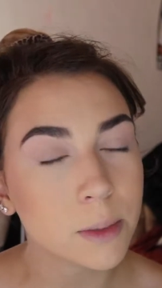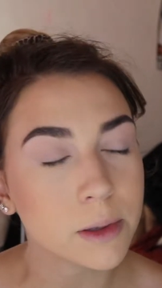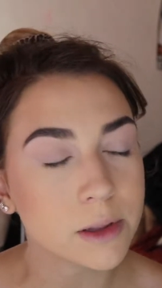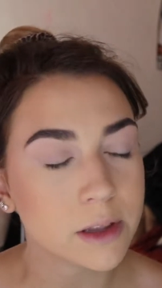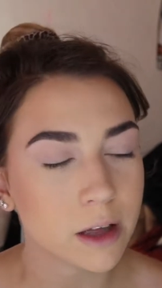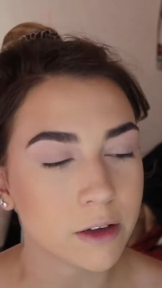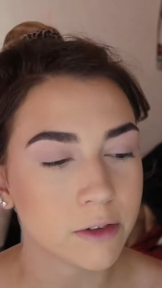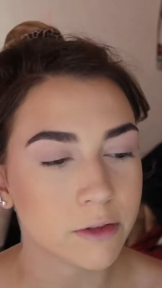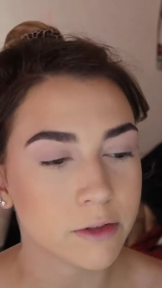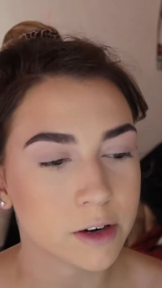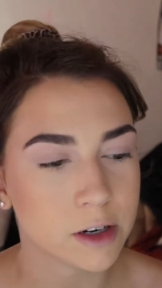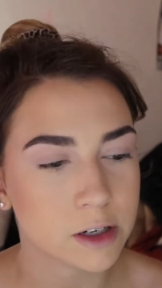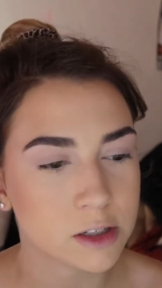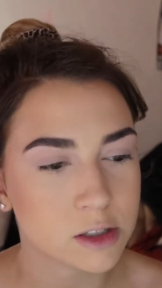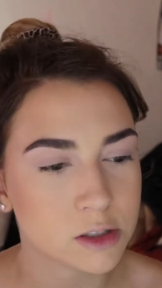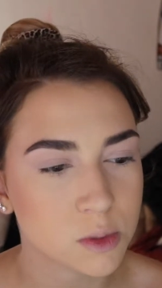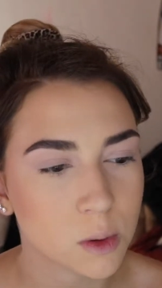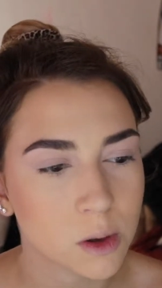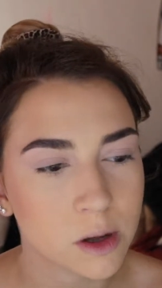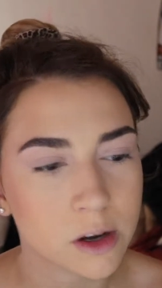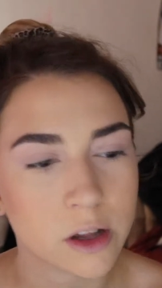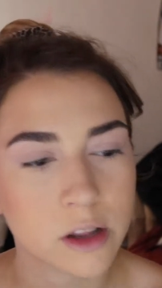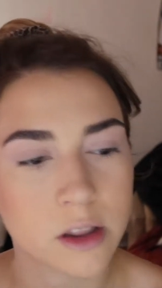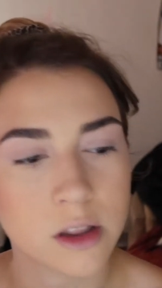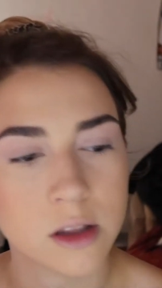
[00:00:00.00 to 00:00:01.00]
but the first
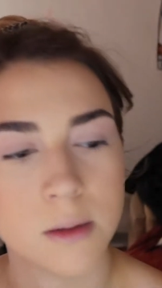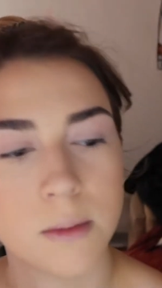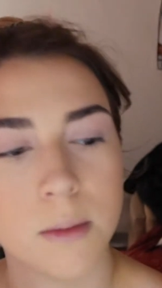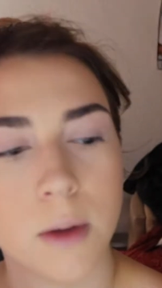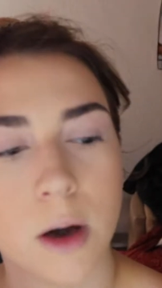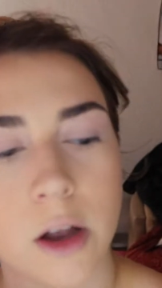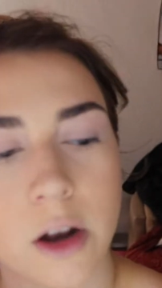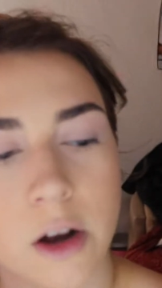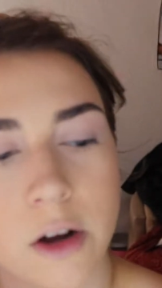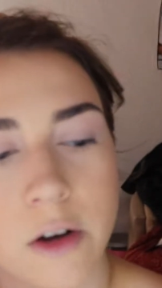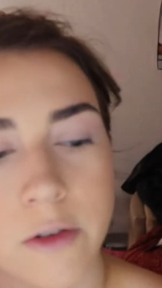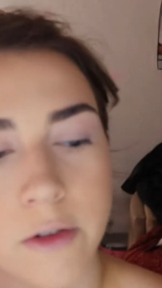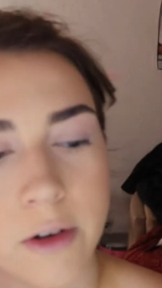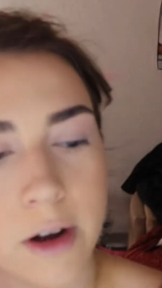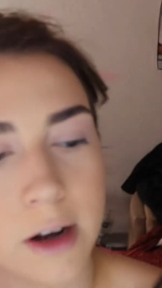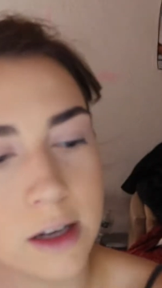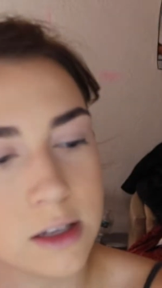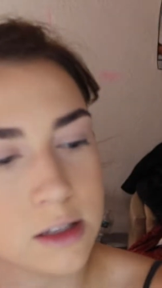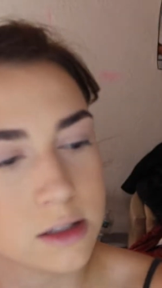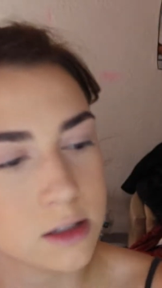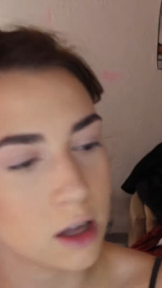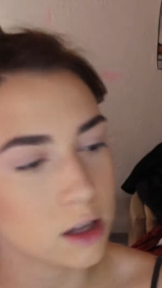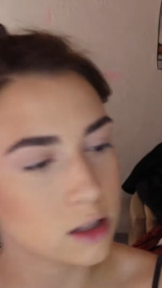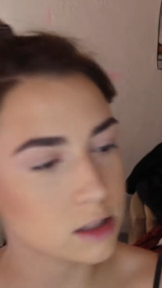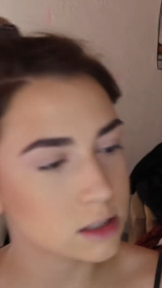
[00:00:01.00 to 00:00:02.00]
one on the Modern
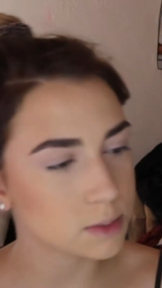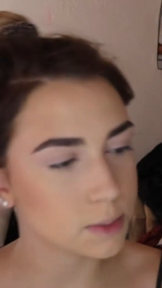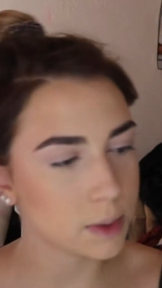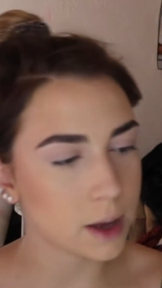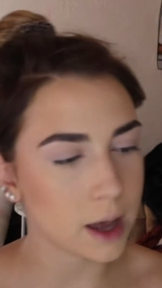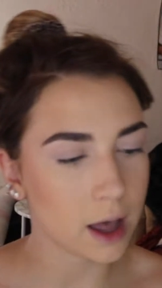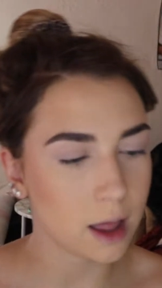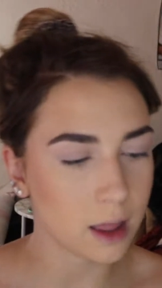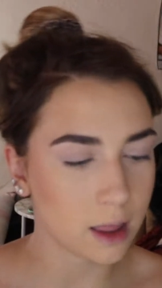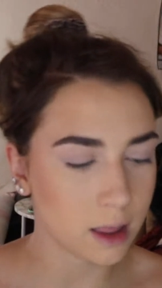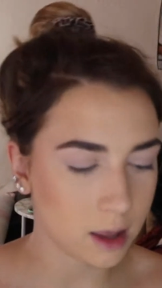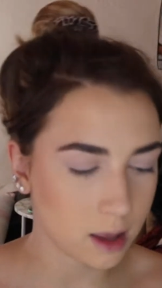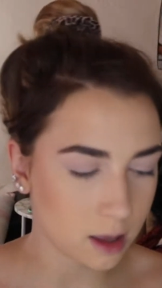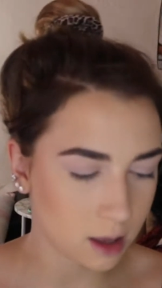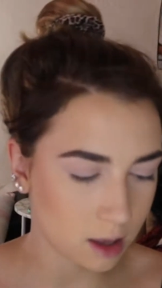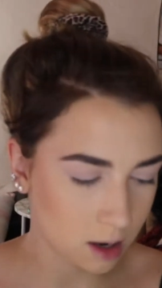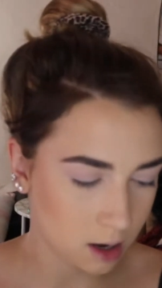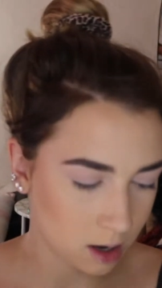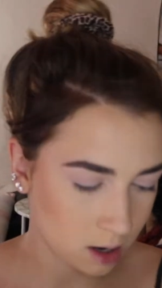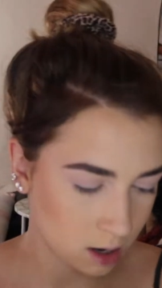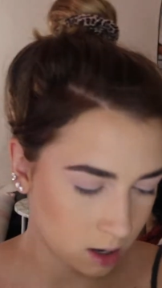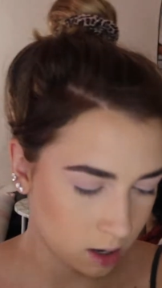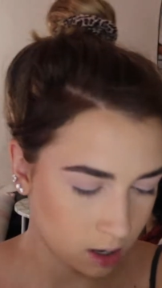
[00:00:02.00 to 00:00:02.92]
Renaissance palette